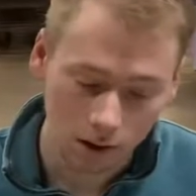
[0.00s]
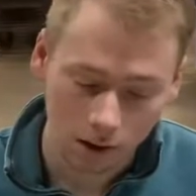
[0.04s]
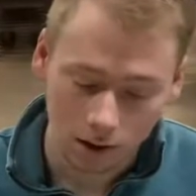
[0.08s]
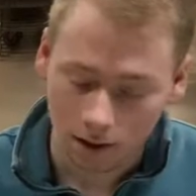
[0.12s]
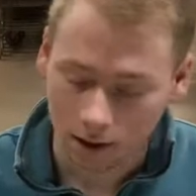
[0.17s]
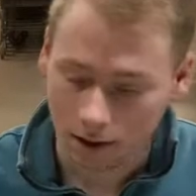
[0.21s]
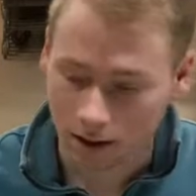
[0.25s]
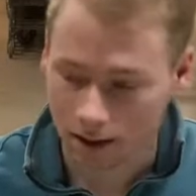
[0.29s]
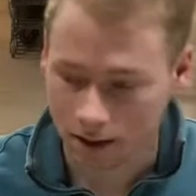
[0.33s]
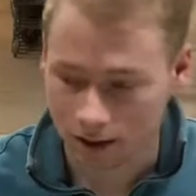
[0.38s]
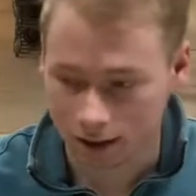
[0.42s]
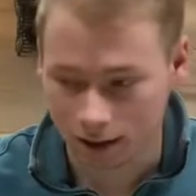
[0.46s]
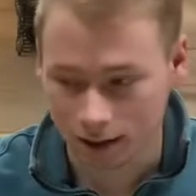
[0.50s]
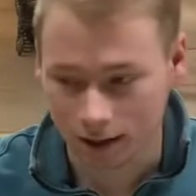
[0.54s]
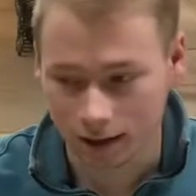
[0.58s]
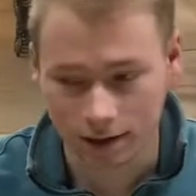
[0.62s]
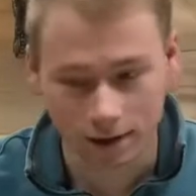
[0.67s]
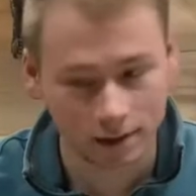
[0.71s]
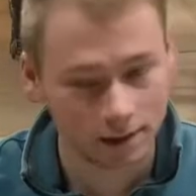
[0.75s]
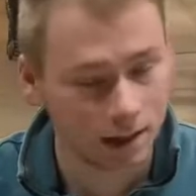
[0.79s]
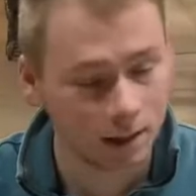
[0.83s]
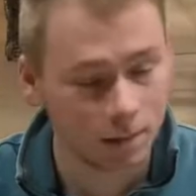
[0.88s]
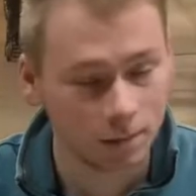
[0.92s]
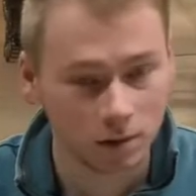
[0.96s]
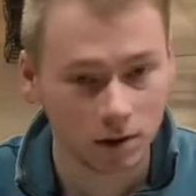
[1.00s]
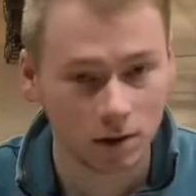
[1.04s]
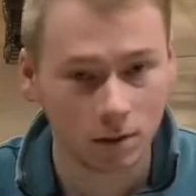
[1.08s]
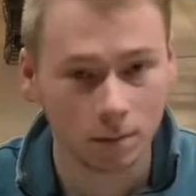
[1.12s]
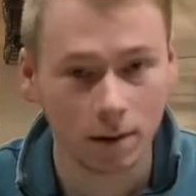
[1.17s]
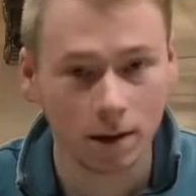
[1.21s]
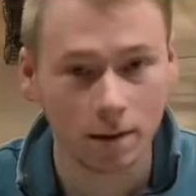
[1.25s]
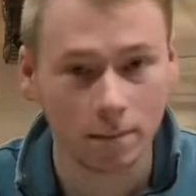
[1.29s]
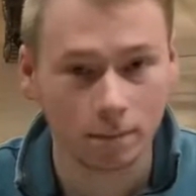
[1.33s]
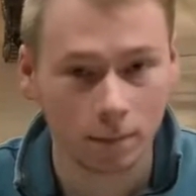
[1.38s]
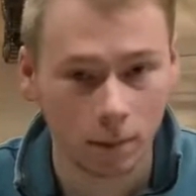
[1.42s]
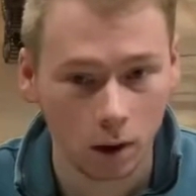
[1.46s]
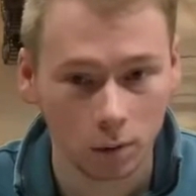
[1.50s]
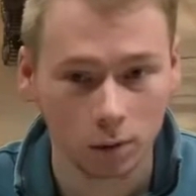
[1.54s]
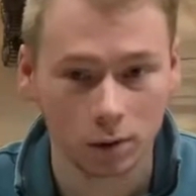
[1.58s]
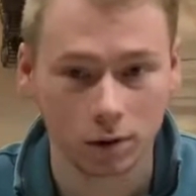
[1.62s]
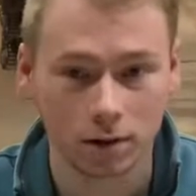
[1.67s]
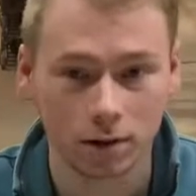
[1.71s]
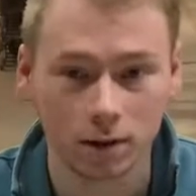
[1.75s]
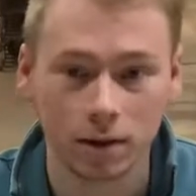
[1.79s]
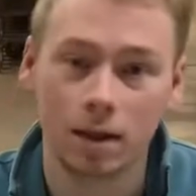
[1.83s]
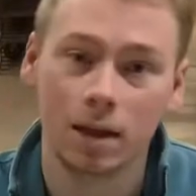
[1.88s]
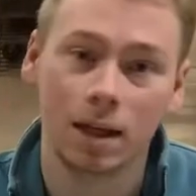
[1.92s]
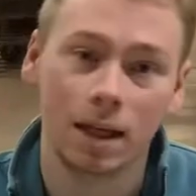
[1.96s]
and it seems to be
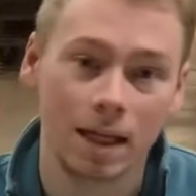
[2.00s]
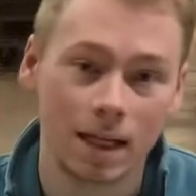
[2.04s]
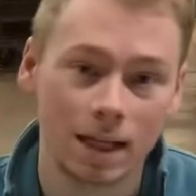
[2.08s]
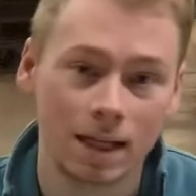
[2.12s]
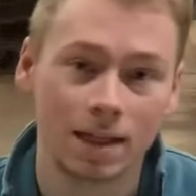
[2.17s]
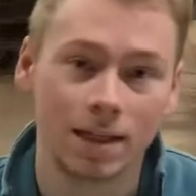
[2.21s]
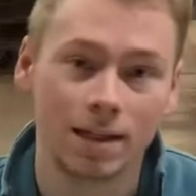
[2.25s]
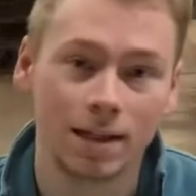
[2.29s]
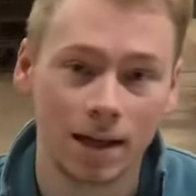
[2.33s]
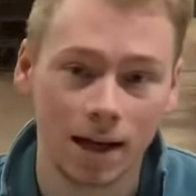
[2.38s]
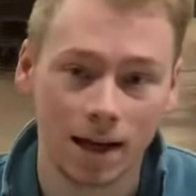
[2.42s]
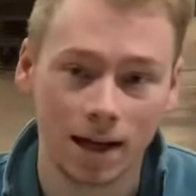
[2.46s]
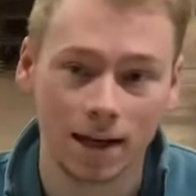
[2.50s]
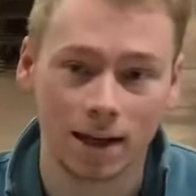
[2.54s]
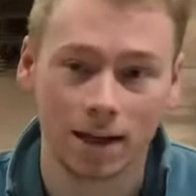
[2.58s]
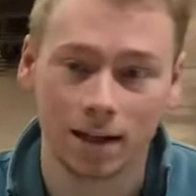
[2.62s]
mostly in date.